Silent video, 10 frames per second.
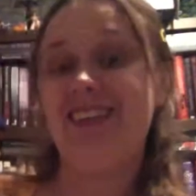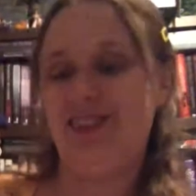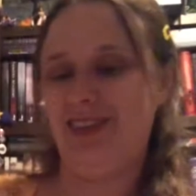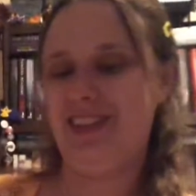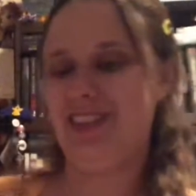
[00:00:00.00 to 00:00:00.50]

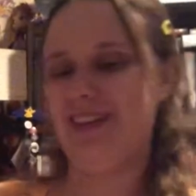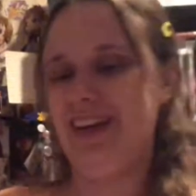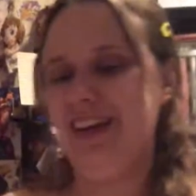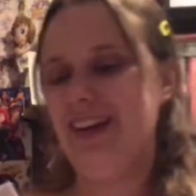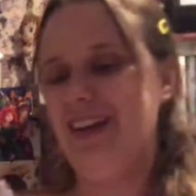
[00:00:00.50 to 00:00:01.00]
short
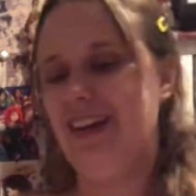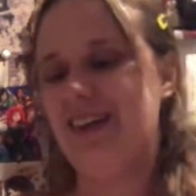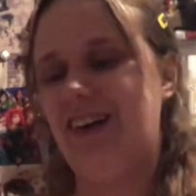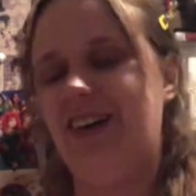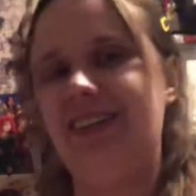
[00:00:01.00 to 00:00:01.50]
story
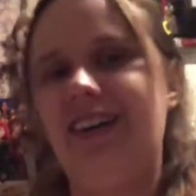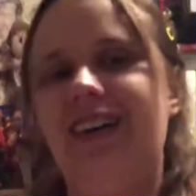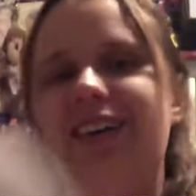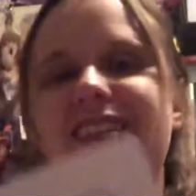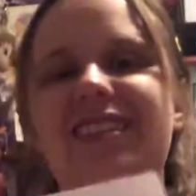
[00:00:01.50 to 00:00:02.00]
called
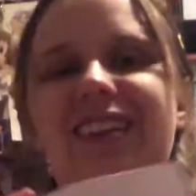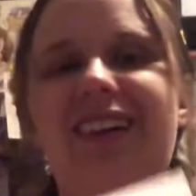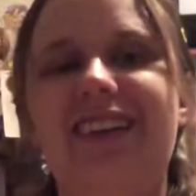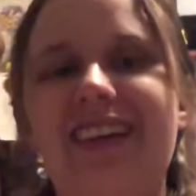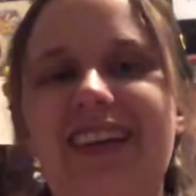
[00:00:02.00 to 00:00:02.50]

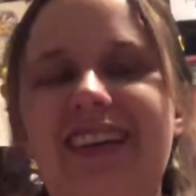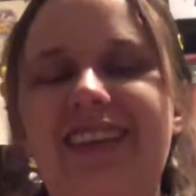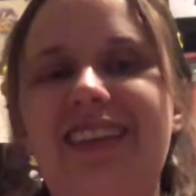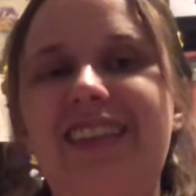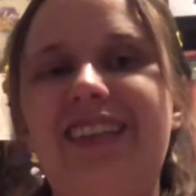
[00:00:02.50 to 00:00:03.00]
Song
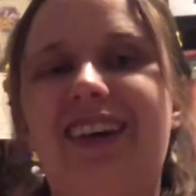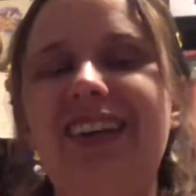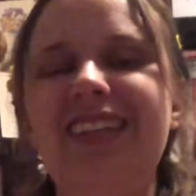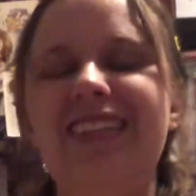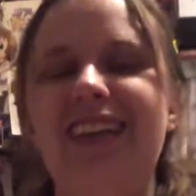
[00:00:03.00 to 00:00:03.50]
in the
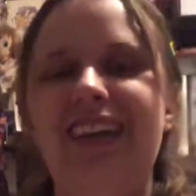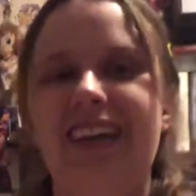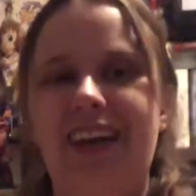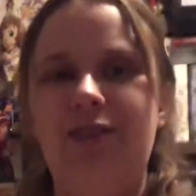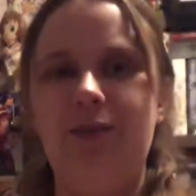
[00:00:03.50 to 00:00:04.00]
Stars.
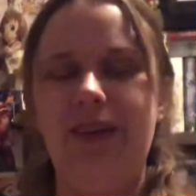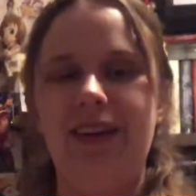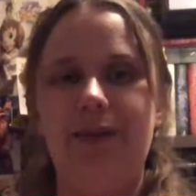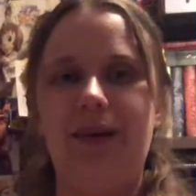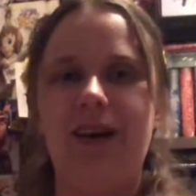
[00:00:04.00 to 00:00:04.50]
It will be
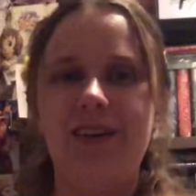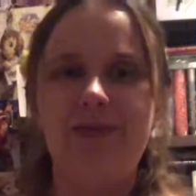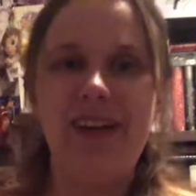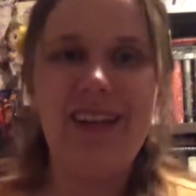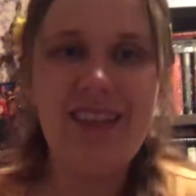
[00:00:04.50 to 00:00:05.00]
a part of
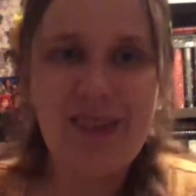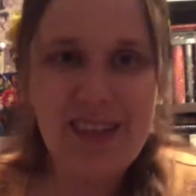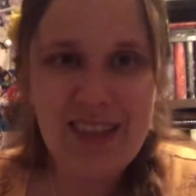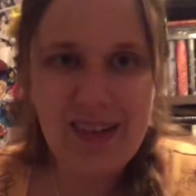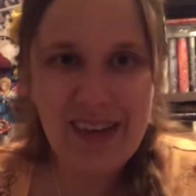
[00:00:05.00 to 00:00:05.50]
my short
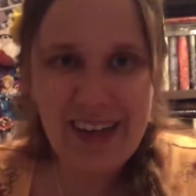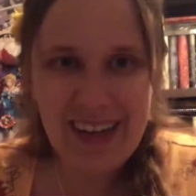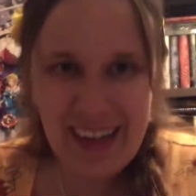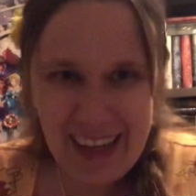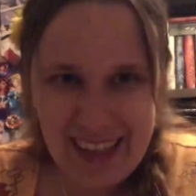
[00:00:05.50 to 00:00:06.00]
story
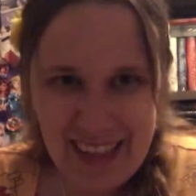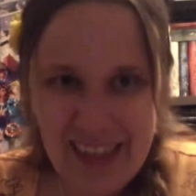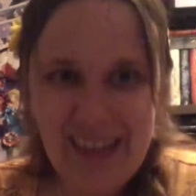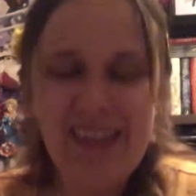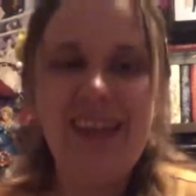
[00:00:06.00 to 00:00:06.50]
collection
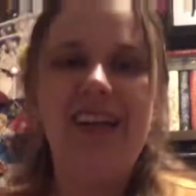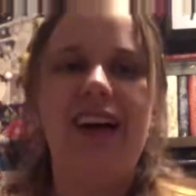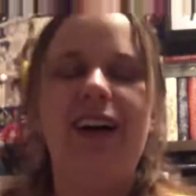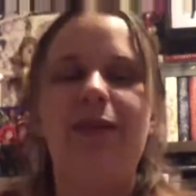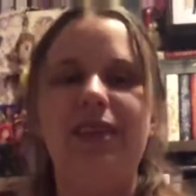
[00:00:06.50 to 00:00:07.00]

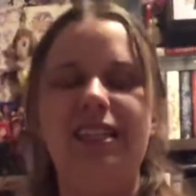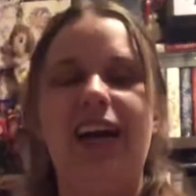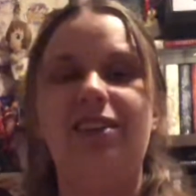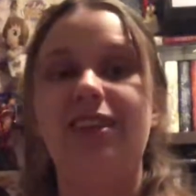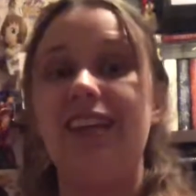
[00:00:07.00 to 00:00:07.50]

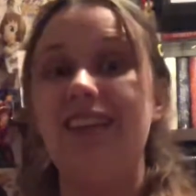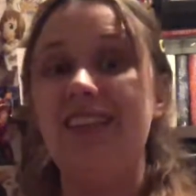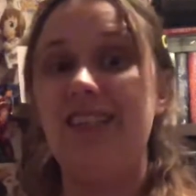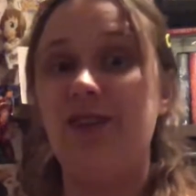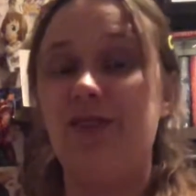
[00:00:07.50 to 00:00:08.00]
entitled In the
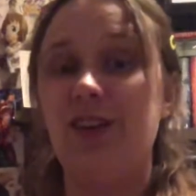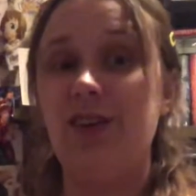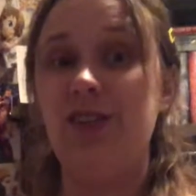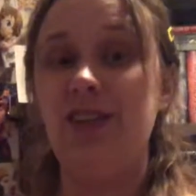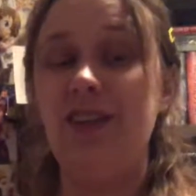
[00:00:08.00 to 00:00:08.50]
Silver
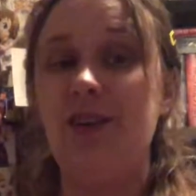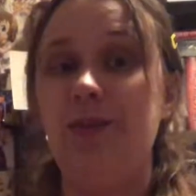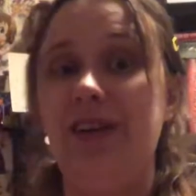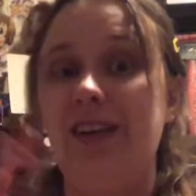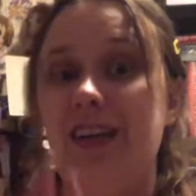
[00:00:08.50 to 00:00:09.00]
Ocean. It'll
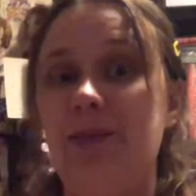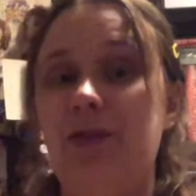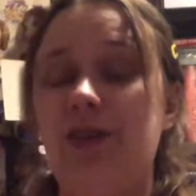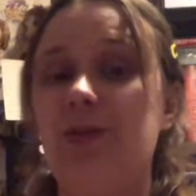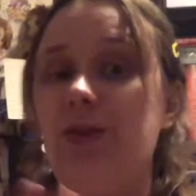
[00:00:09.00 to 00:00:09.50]
be on
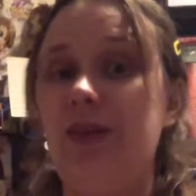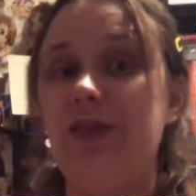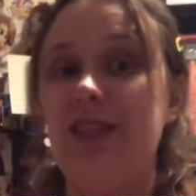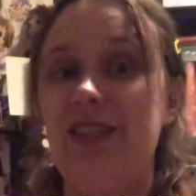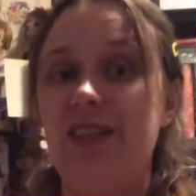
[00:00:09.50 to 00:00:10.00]
ebook really,
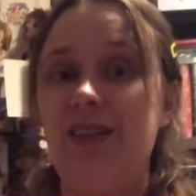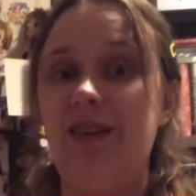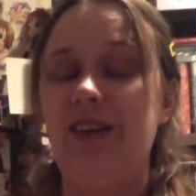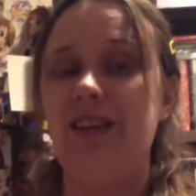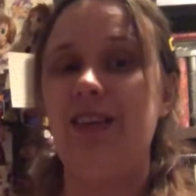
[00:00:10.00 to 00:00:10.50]
really soon, and